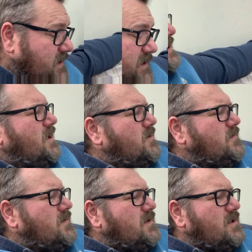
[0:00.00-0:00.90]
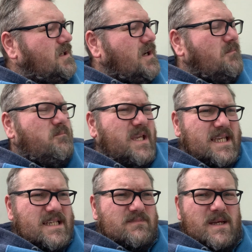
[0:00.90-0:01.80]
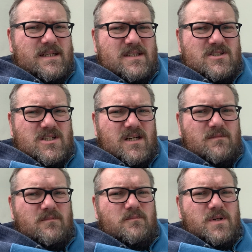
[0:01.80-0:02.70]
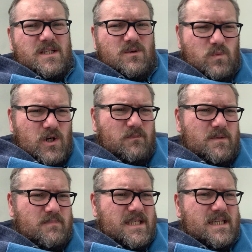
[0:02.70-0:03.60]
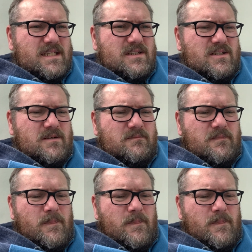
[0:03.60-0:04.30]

So big expenditure, but it will be big income.